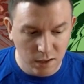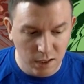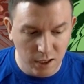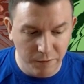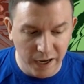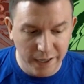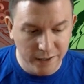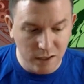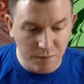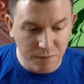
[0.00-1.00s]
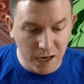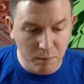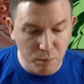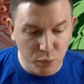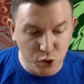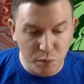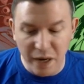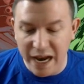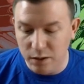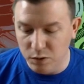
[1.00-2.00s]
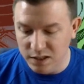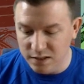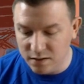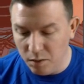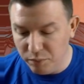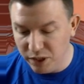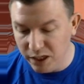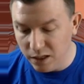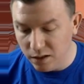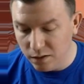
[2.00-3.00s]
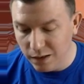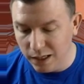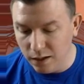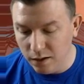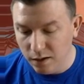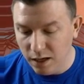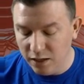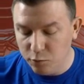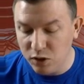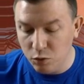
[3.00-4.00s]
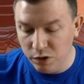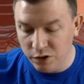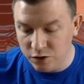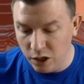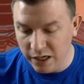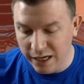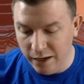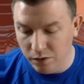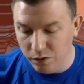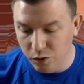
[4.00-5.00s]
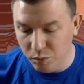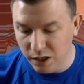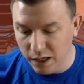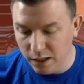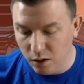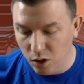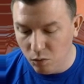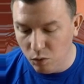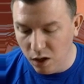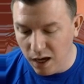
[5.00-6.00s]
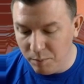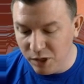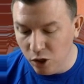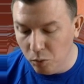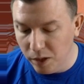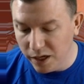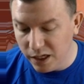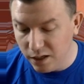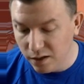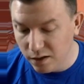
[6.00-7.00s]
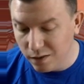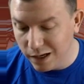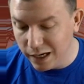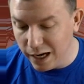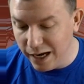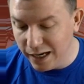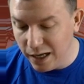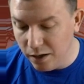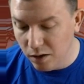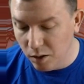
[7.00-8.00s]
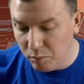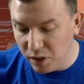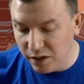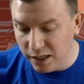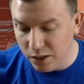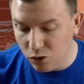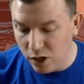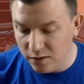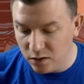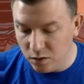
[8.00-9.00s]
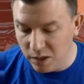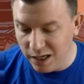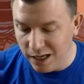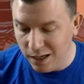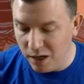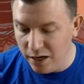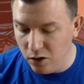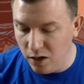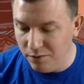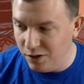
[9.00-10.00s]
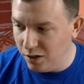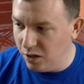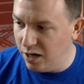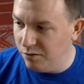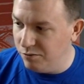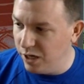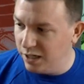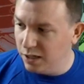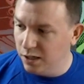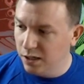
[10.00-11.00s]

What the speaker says: if I push back with this company, like especially when they're starting out, they'll be like, well, I'm a nobody. Like I got barely any credits under my name. I don't have a lot of like,